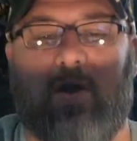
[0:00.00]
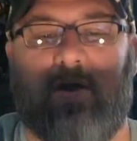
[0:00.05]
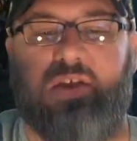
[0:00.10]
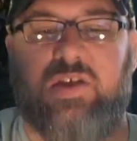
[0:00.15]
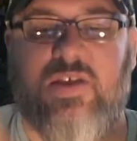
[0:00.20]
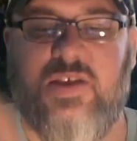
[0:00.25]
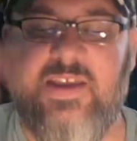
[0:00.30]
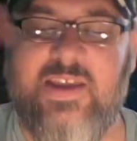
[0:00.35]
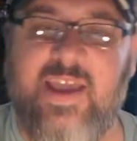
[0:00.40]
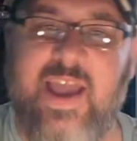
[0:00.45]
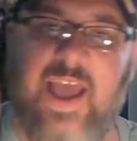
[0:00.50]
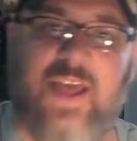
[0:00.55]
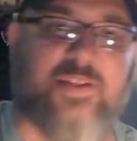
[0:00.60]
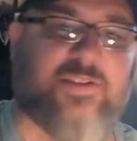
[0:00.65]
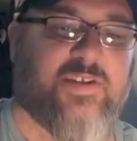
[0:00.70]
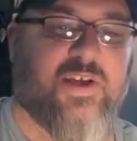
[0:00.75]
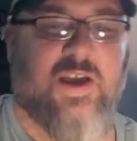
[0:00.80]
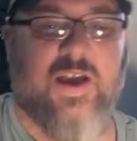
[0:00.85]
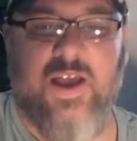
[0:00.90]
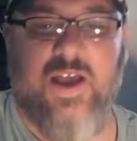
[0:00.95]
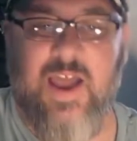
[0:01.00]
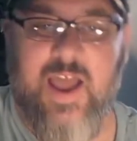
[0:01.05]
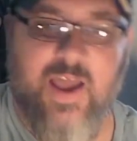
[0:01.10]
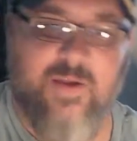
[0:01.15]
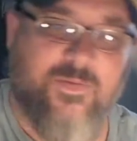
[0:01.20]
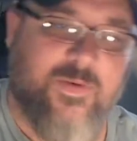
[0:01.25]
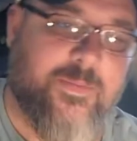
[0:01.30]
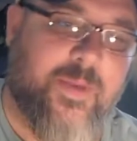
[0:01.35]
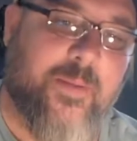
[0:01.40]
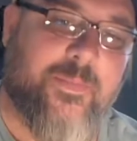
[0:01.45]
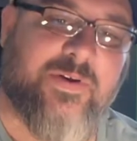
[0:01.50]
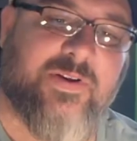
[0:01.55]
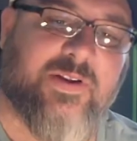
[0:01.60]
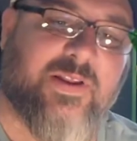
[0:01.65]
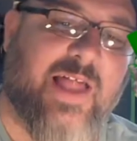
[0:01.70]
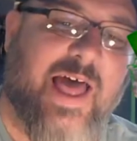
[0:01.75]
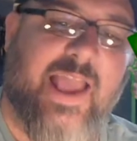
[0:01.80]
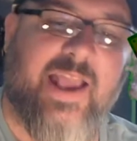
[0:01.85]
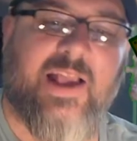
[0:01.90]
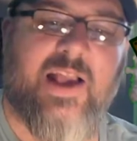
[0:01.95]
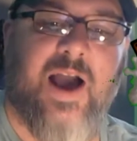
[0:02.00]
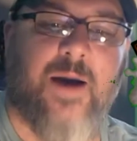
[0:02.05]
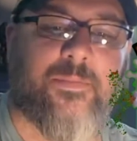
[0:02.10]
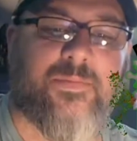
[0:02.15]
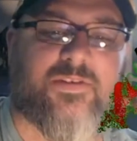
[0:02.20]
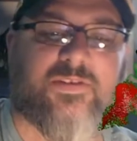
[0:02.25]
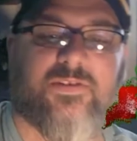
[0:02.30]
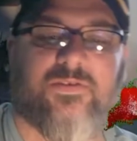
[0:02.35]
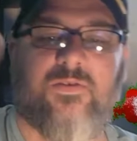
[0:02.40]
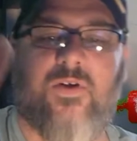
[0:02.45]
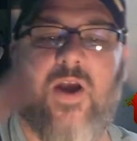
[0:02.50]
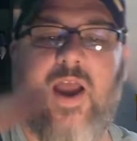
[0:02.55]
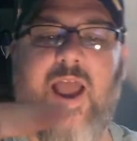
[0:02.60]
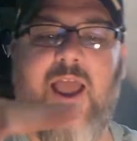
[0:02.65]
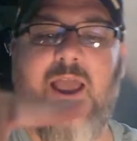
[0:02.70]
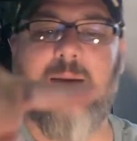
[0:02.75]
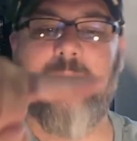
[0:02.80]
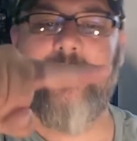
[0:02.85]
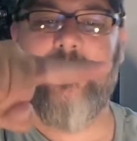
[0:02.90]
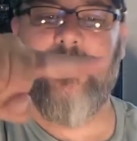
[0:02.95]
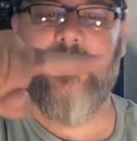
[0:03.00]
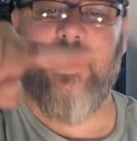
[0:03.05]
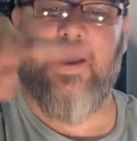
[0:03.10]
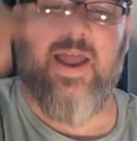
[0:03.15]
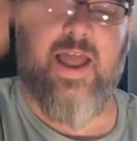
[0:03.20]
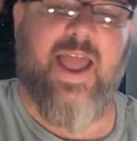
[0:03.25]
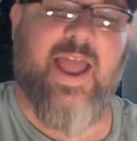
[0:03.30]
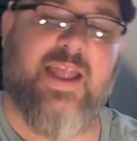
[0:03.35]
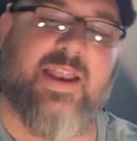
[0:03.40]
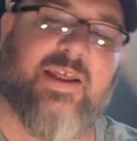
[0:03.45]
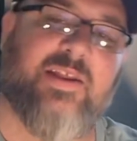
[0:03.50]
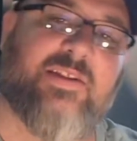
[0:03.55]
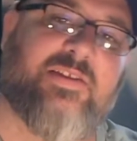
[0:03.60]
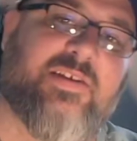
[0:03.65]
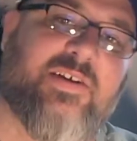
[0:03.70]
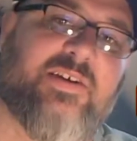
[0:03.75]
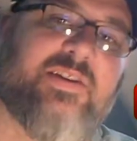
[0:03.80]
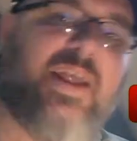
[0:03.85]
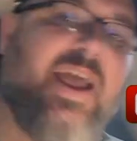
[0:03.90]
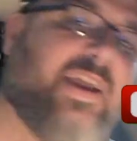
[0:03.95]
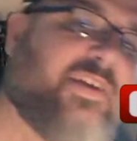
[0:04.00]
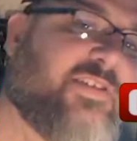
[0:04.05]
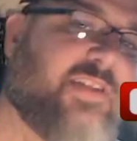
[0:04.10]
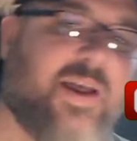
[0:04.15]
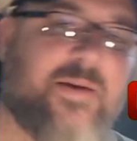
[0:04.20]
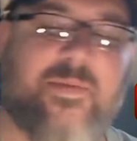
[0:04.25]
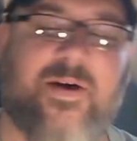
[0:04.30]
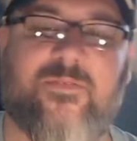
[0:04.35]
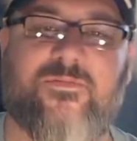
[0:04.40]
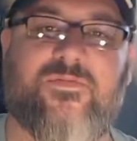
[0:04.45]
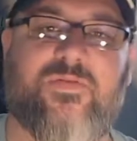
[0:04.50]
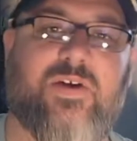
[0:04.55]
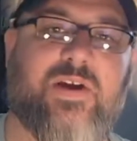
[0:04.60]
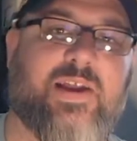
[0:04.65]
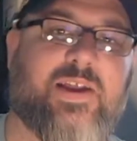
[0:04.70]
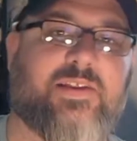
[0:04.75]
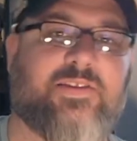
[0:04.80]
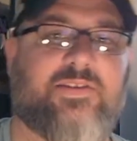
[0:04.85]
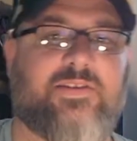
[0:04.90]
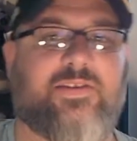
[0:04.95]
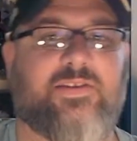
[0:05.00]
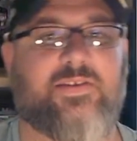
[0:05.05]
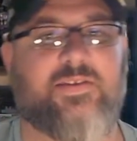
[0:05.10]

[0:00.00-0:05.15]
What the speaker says: Yes, and remember to like, comment, subscribe, and until next time, my friends,